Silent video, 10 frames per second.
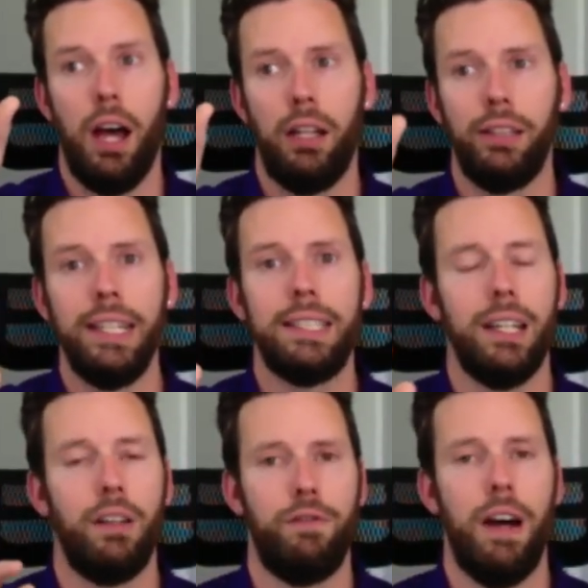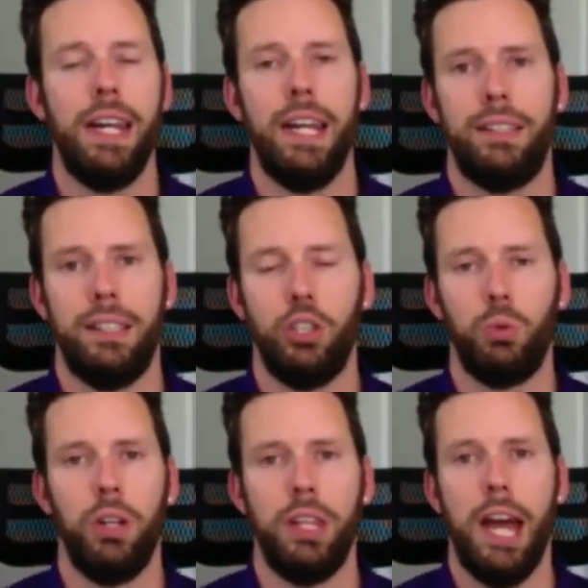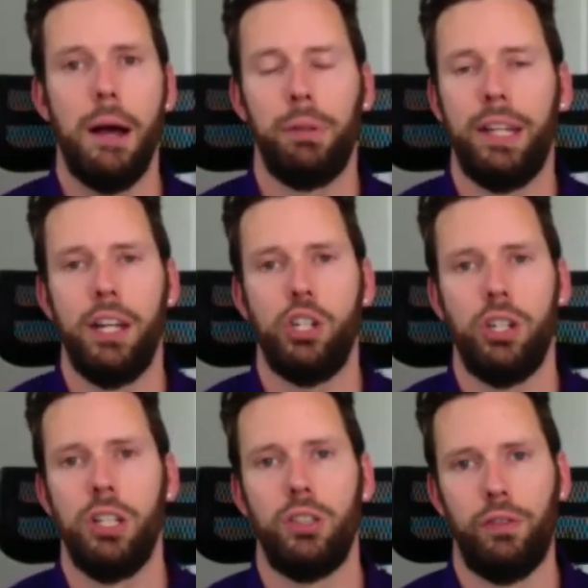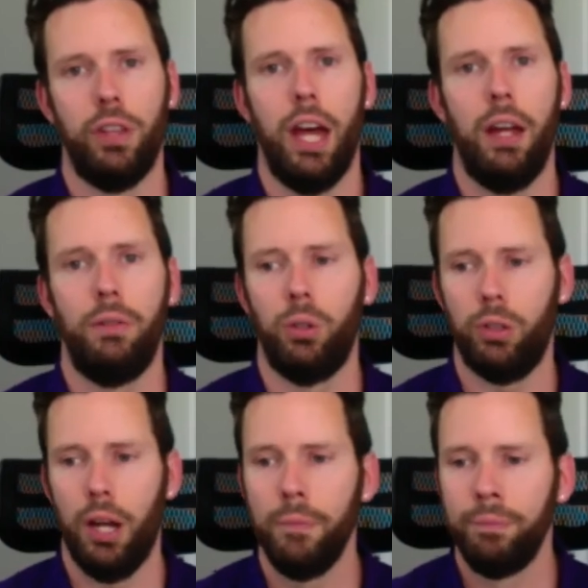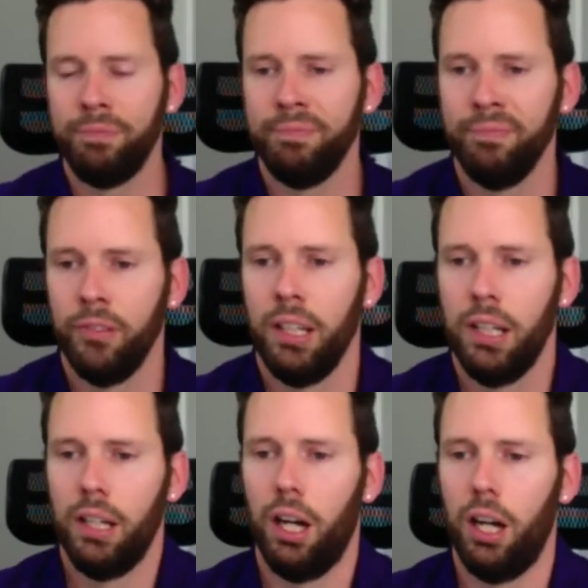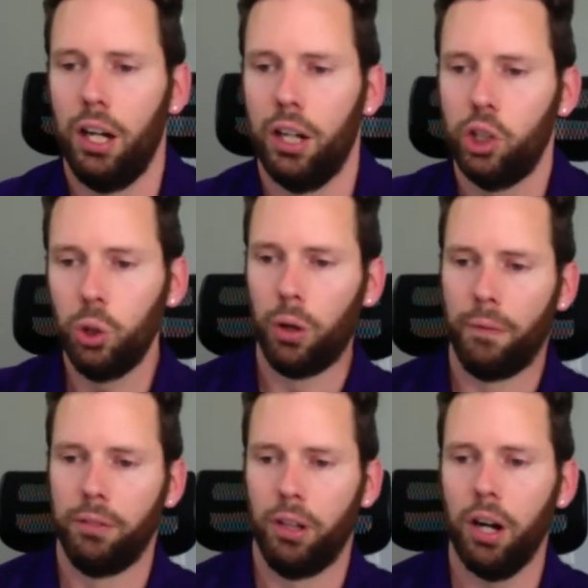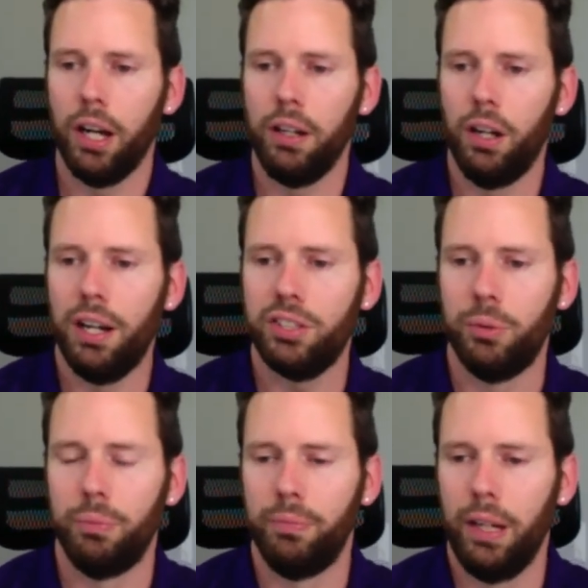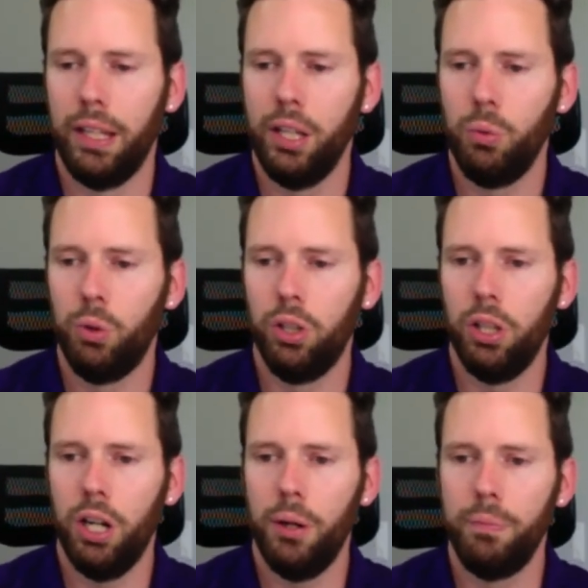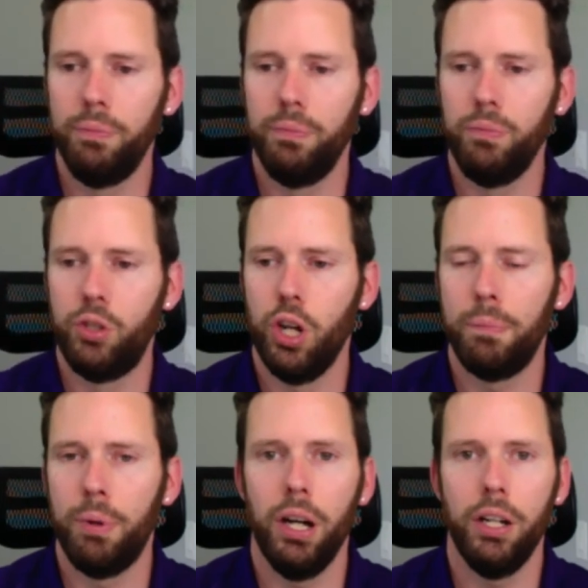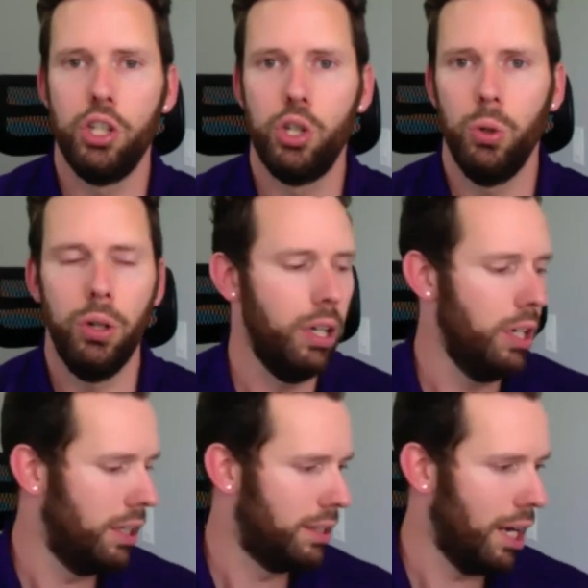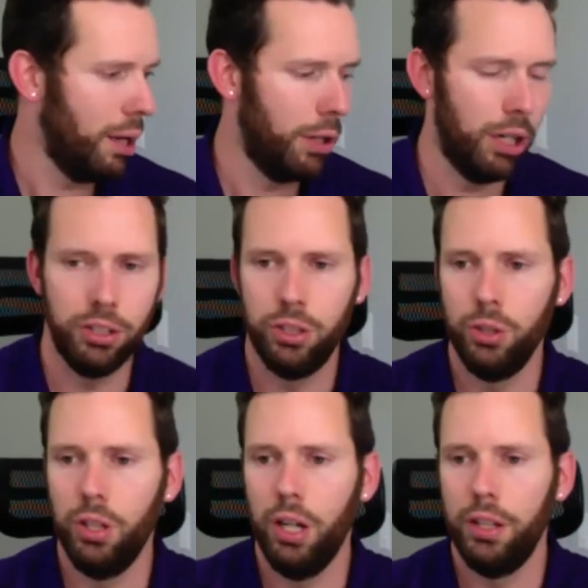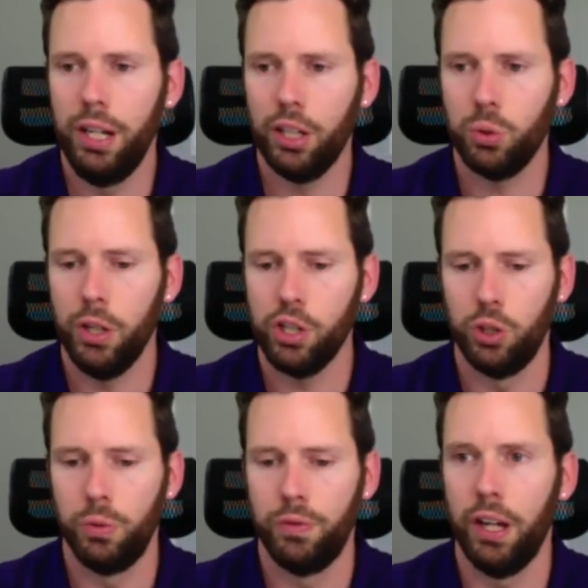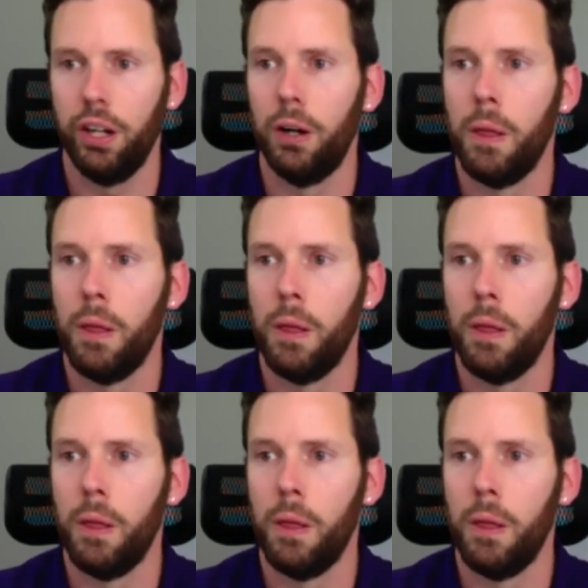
leasing and financing is where the application is for that, okay? Cool, all right, awesome. And then we'll jump on, Joy, Simon, onto the next questions we've got here.